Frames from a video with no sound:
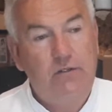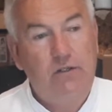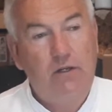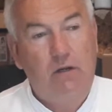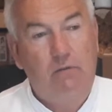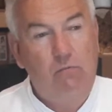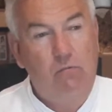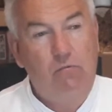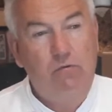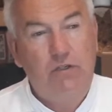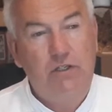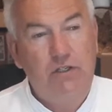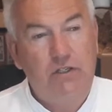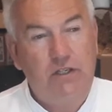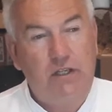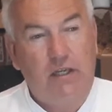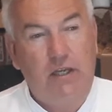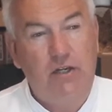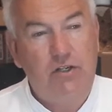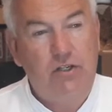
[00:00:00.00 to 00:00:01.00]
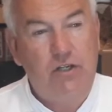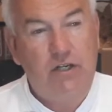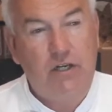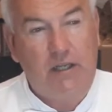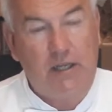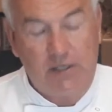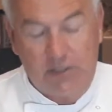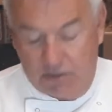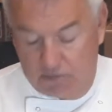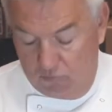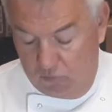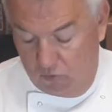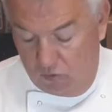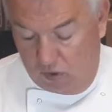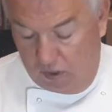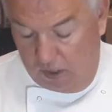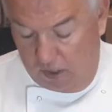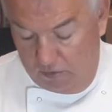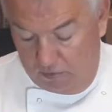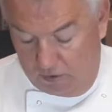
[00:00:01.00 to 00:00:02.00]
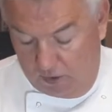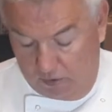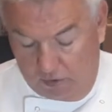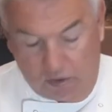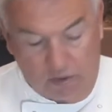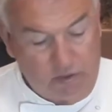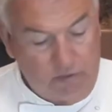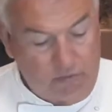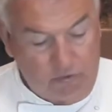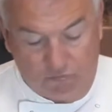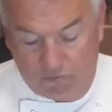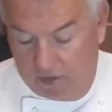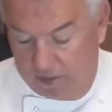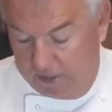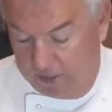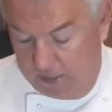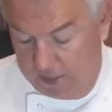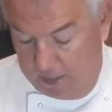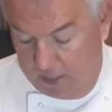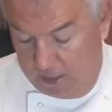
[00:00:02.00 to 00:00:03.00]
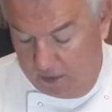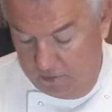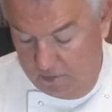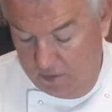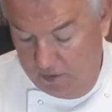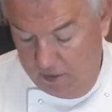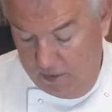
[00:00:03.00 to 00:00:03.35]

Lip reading: and I walked into the kitchen to get some more cocoa because I was running low,